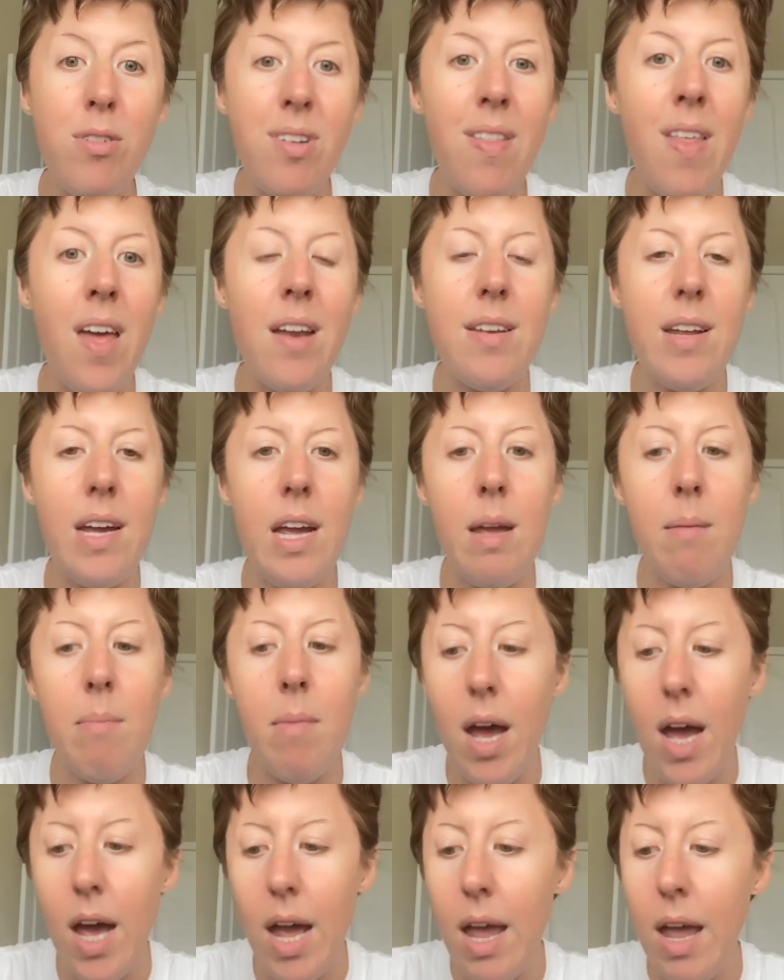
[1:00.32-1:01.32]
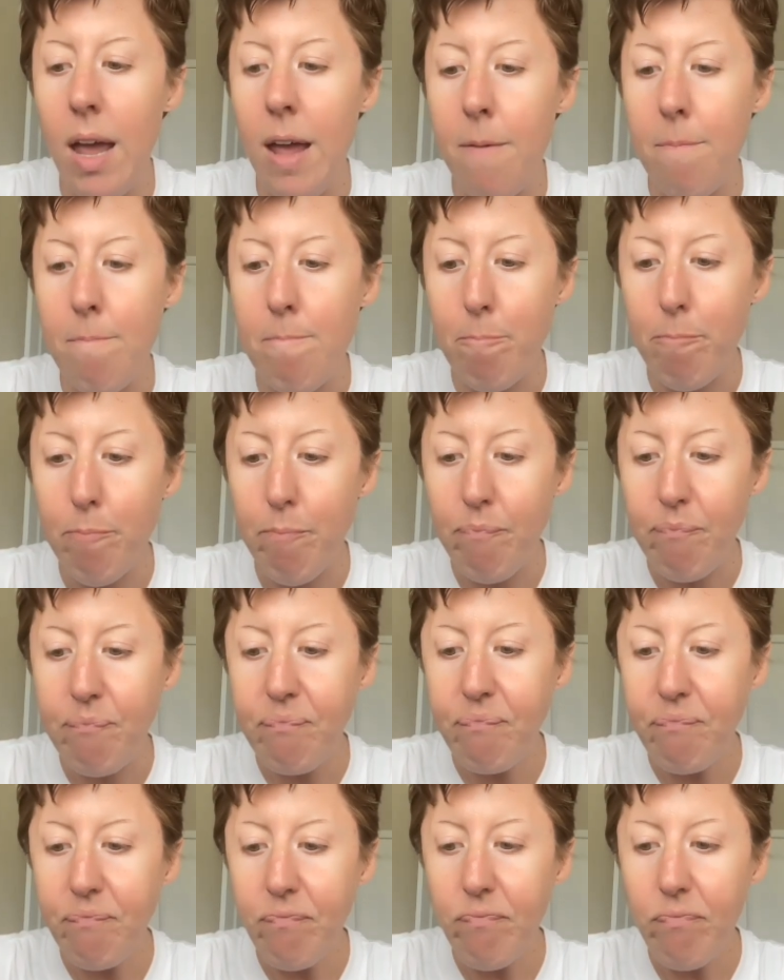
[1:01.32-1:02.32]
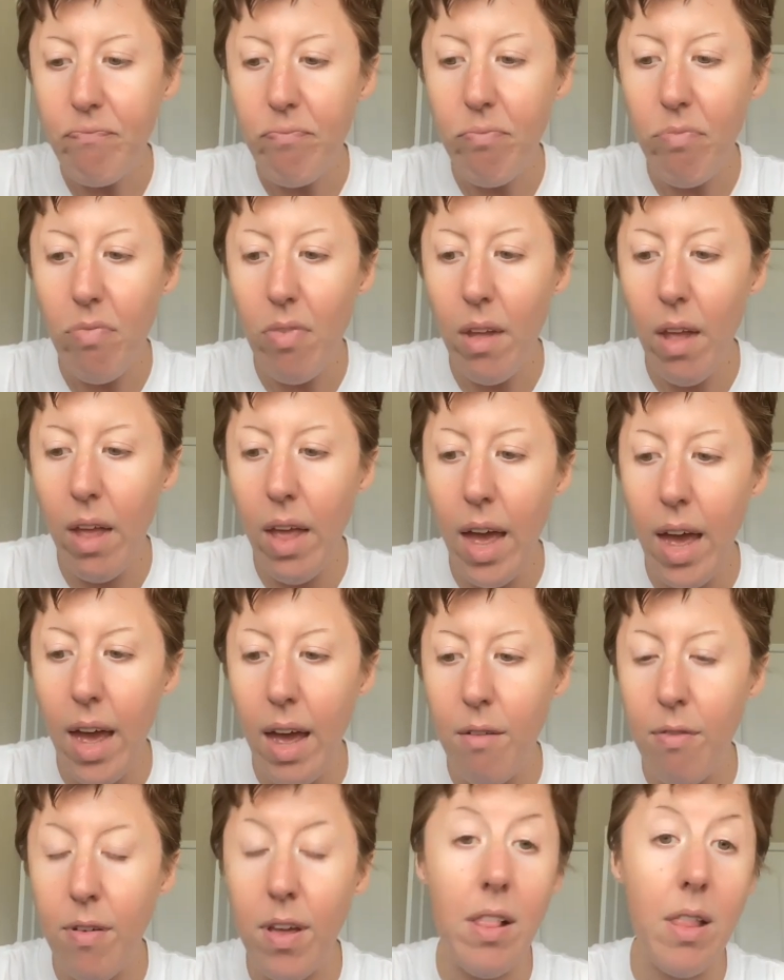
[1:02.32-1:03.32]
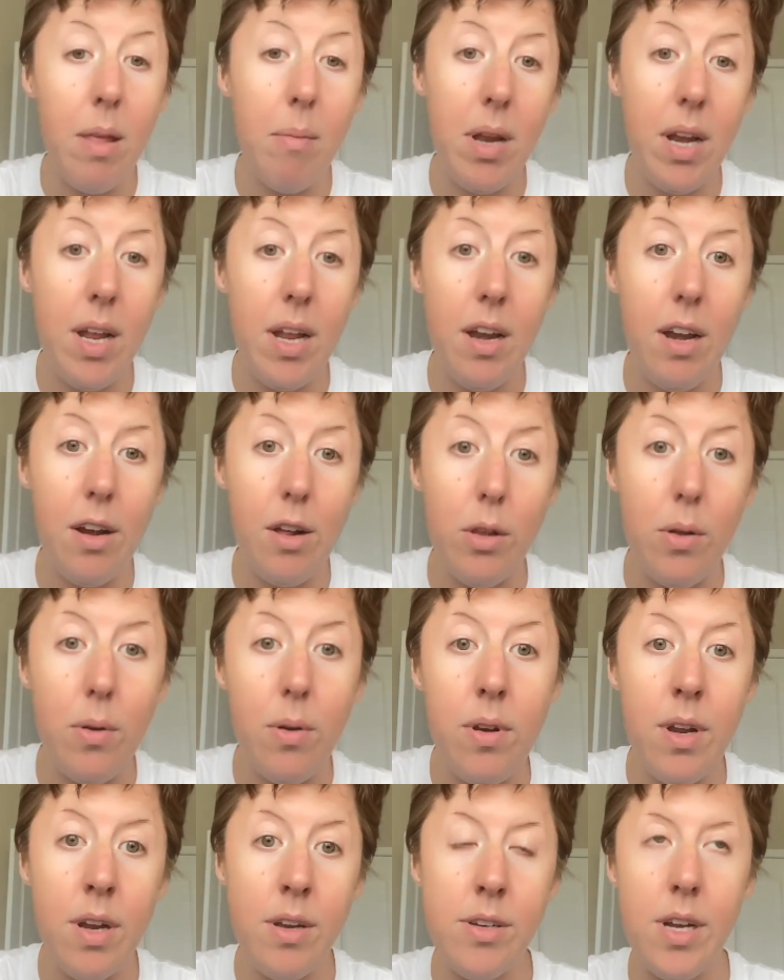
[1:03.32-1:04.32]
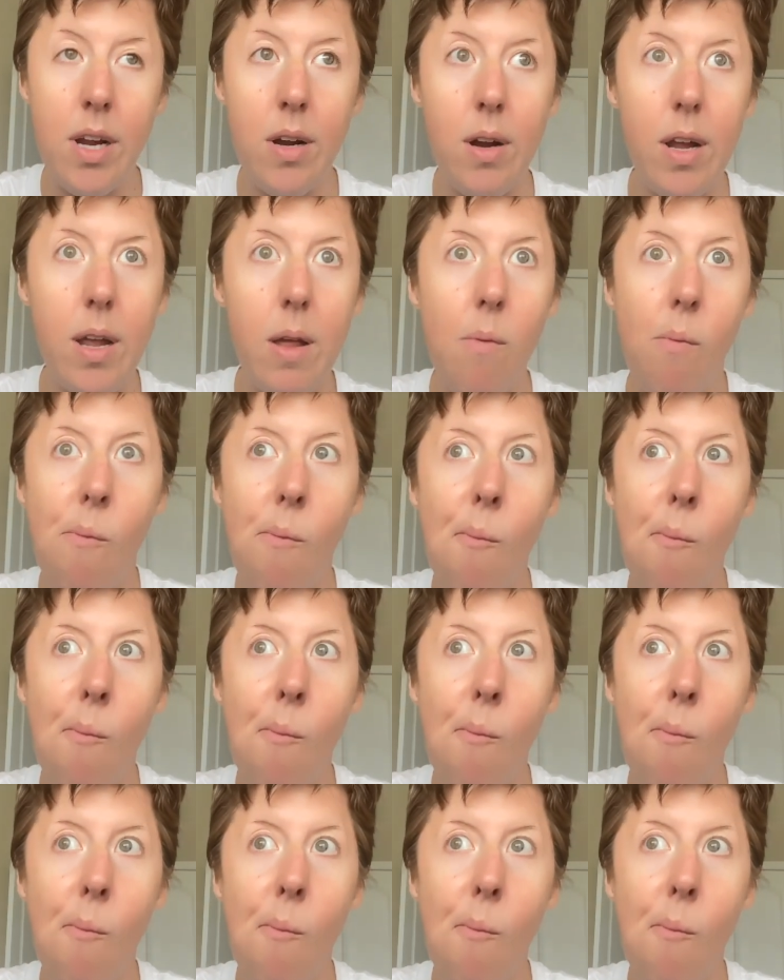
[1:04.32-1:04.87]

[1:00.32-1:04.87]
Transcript: of that time, I have eliminated gluten and dairy.